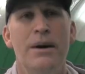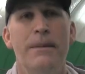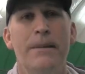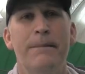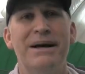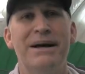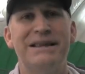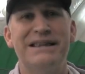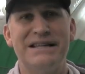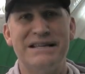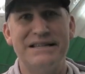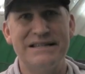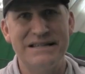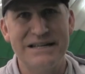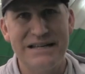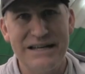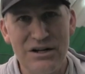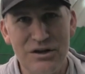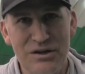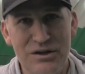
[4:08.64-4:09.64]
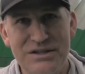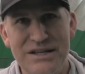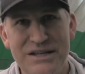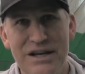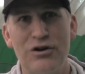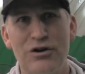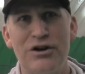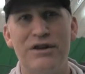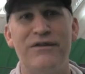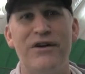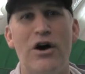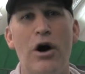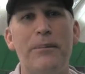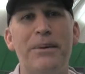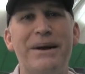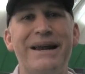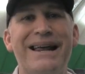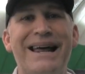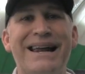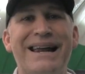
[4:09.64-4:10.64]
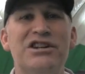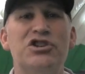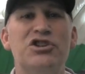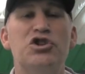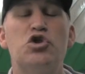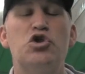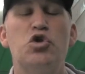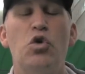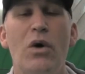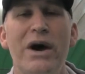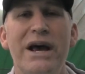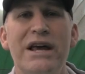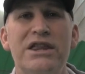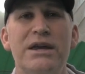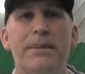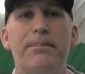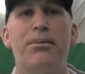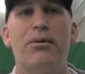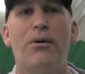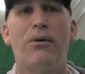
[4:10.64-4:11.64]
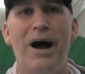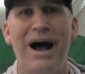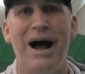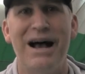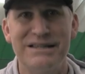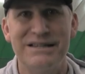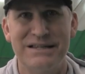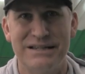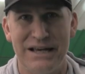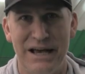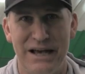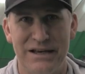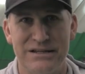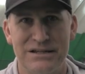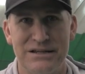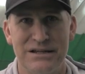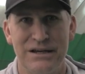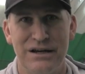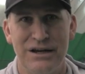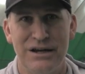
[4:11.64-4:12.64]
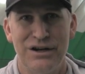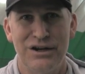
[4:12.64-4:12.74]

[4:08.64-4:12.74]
but the skills that you're developing, and enjoy the process.